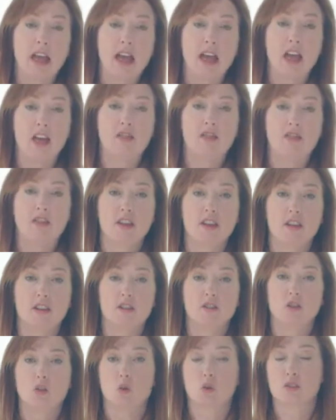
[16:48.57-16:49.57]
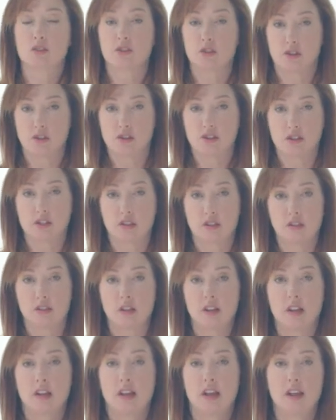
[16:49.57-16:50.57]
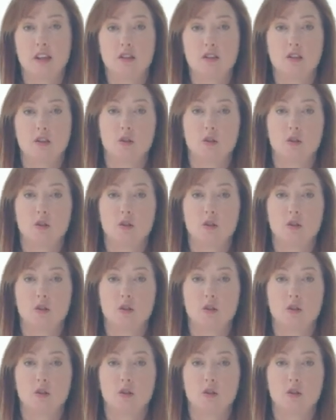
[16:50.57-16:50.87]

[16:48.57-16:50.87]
and then your surgeon, and